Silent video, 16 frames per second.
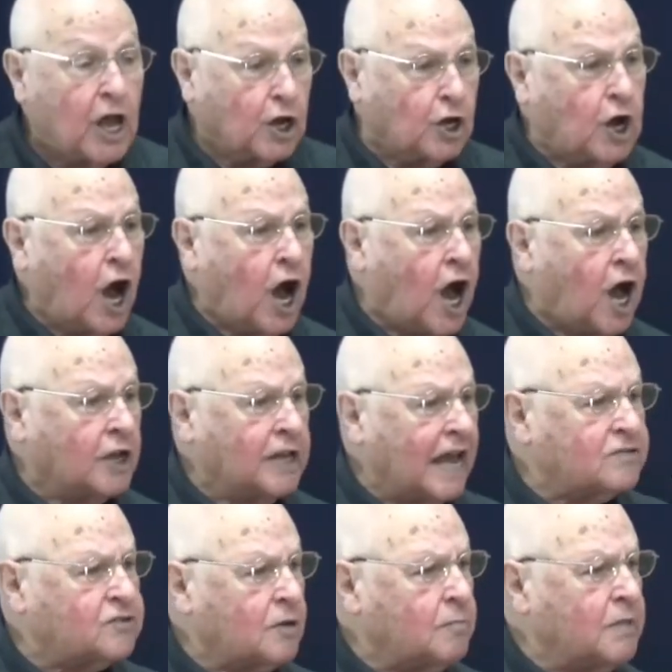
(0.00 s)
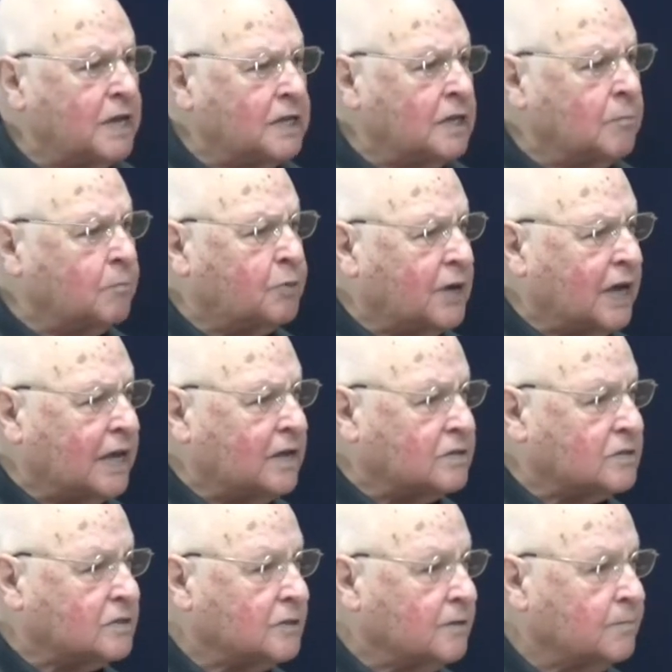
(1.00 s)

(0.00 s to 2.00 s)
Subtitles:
God as a meeting place.